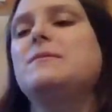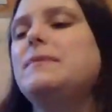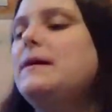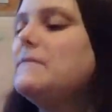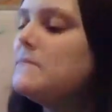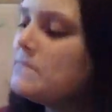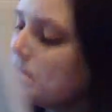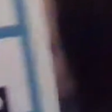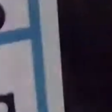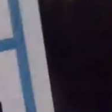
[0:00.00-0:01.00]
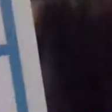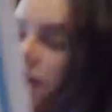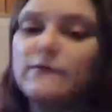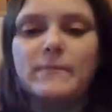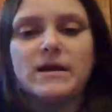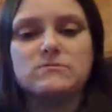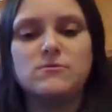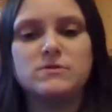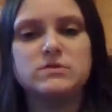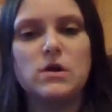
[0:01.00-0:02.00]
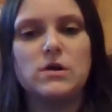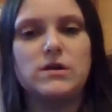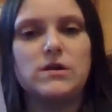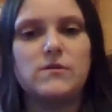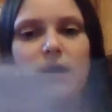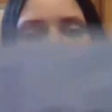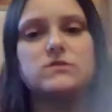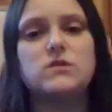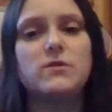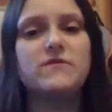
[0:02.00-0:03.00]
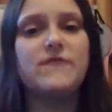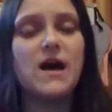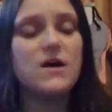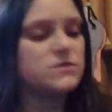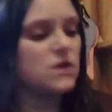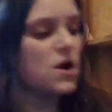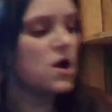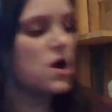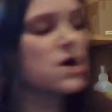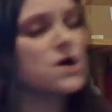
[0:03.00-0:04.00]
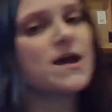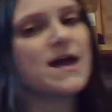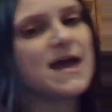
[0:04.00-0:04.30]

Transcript: about that and we're back to where we started okay so the vowels are